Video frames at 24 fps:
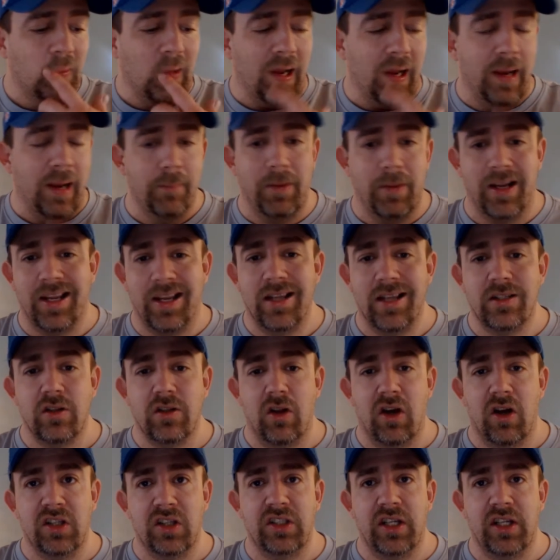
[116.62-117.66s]
And my kids
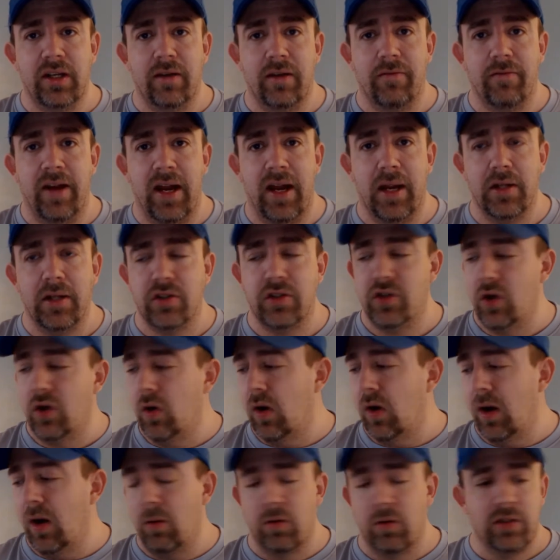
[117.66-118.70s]
lost it in the van, so
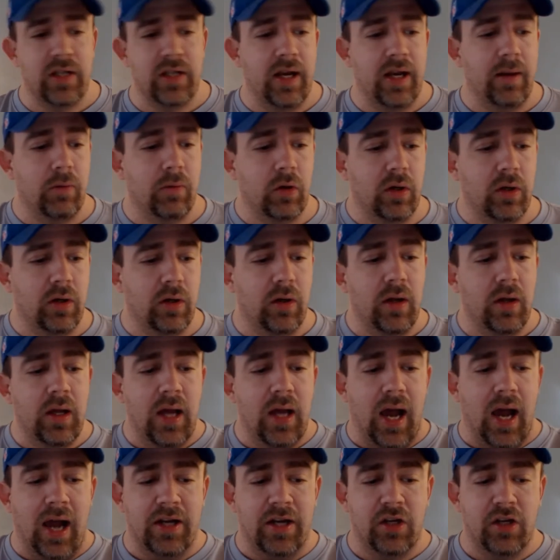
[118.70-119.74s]
I wasn't able to.
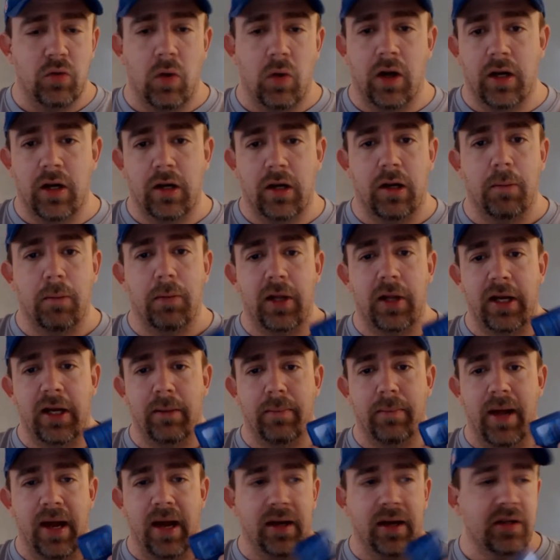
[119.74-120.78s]
I just wanted to complete it
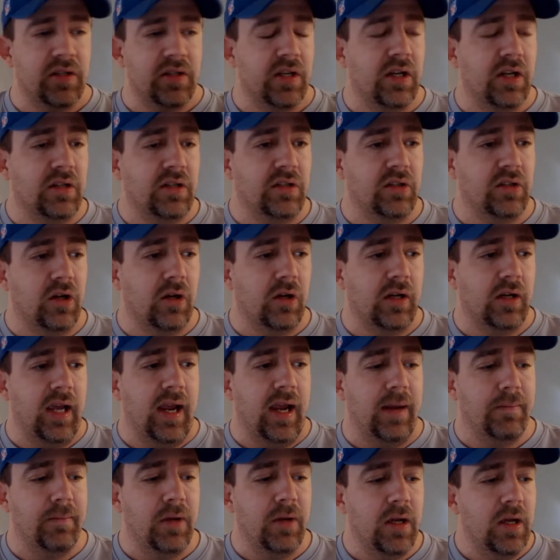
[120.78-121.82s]
back because it is a good
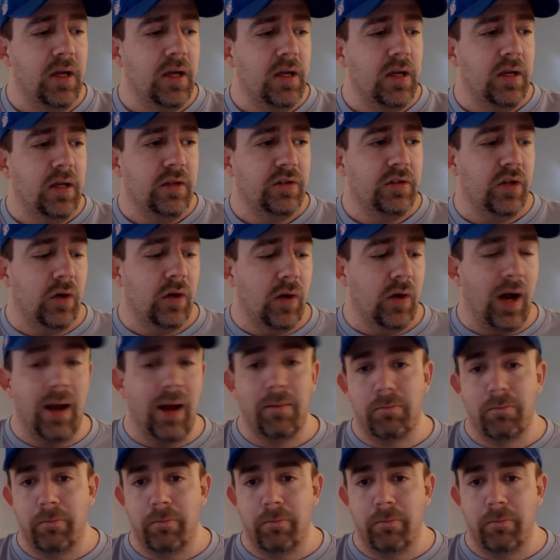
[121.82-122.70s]
game. So I